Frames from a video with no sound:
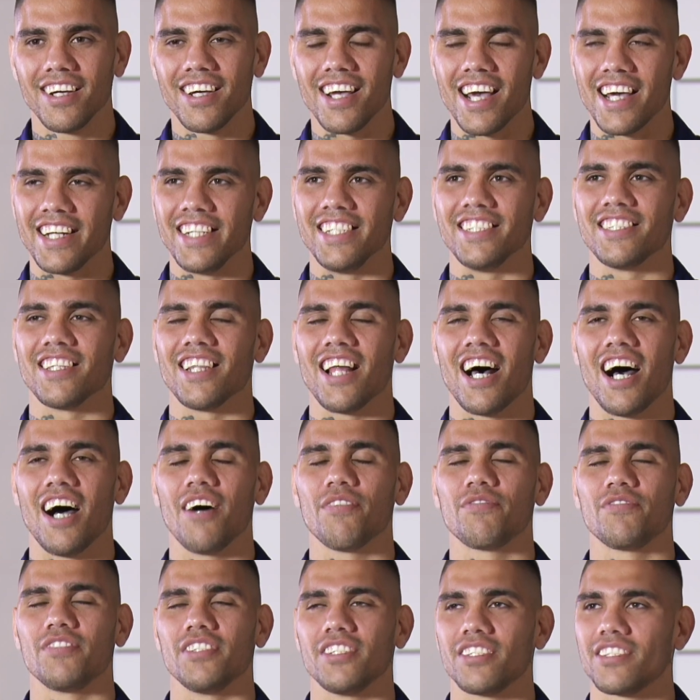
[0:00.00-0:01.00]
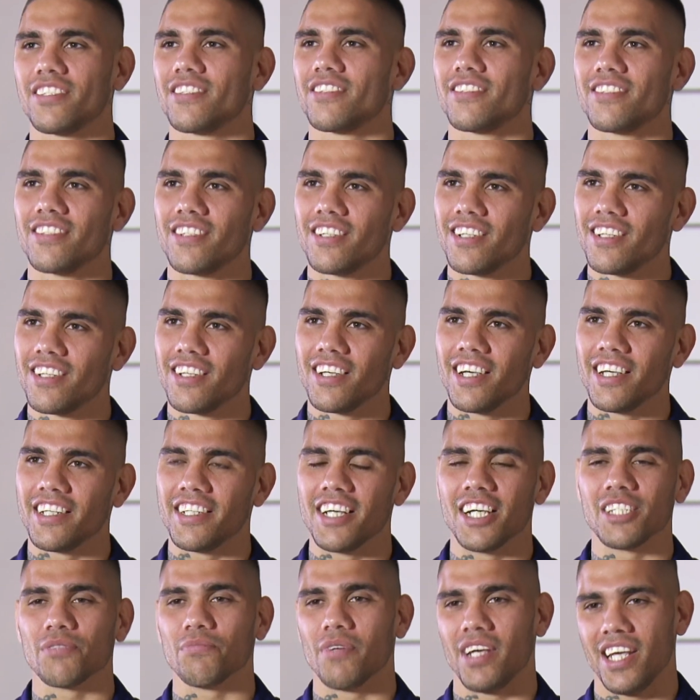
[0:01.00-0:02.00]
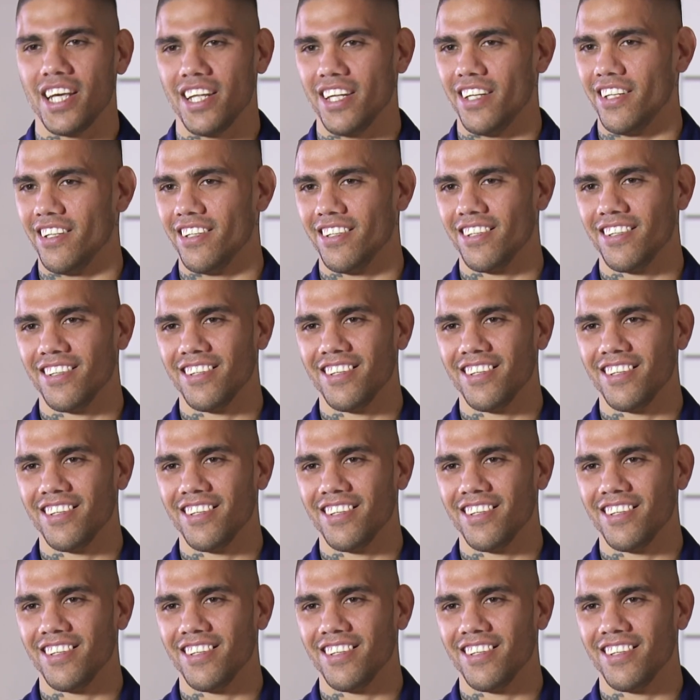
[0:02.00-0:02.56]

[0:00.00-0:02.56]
And his laugh just, it does my head in.